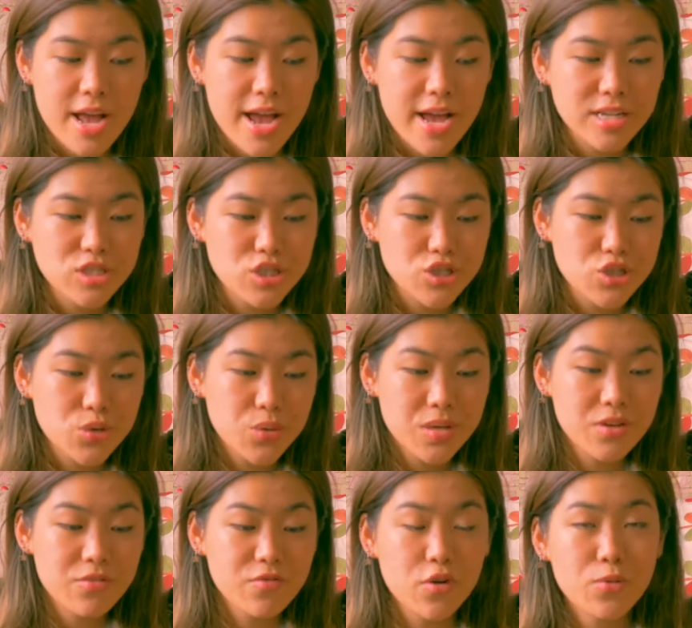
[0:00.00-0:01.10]
and just doing a
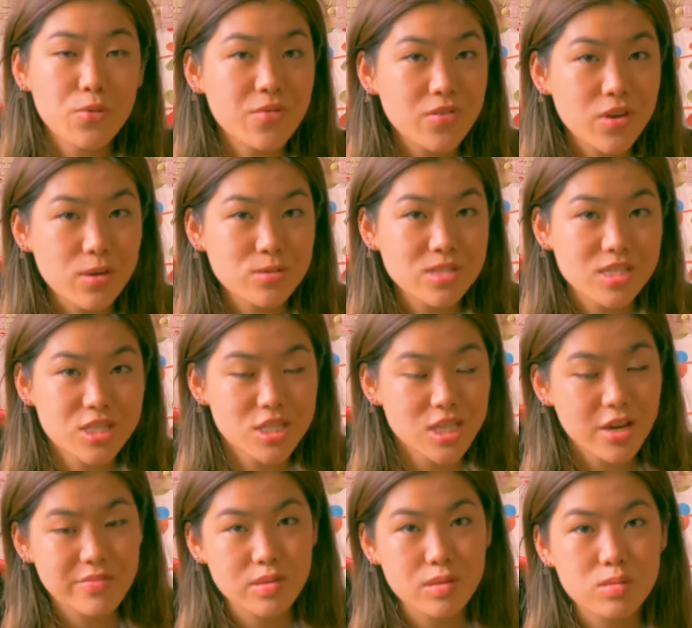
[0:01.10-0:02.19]
full review since
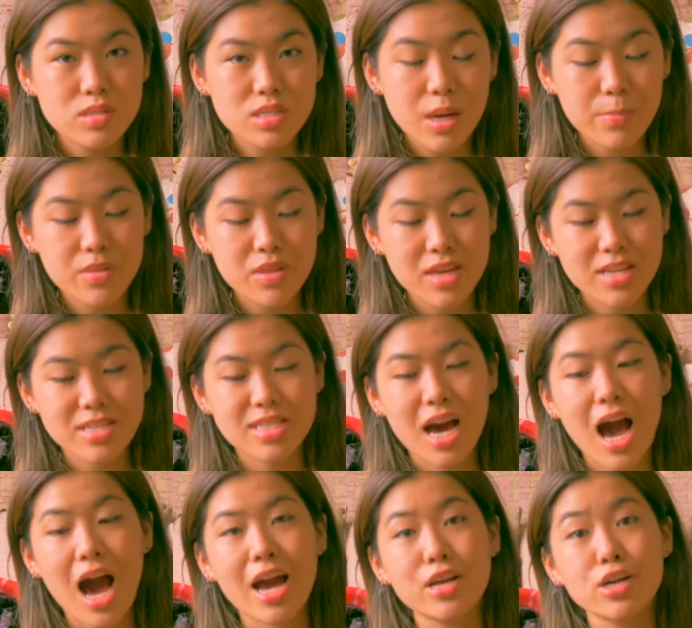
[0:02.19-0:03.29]
I've used up the
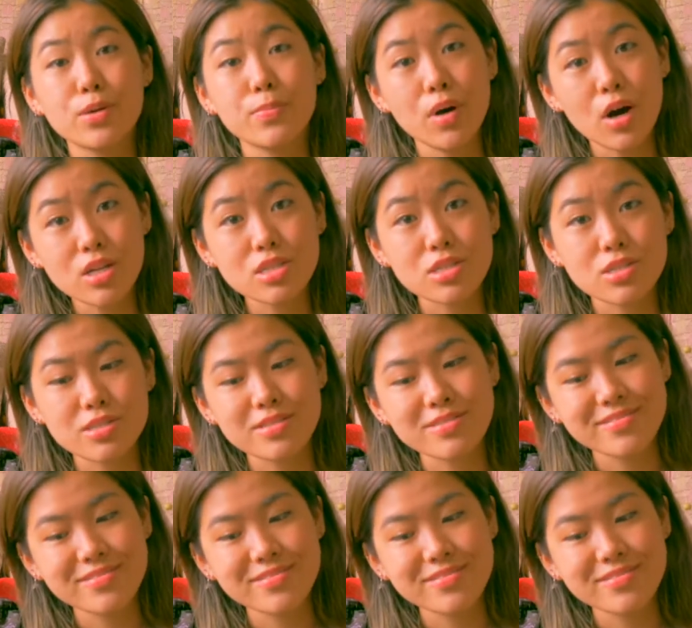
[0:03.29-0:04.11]
entire bottle.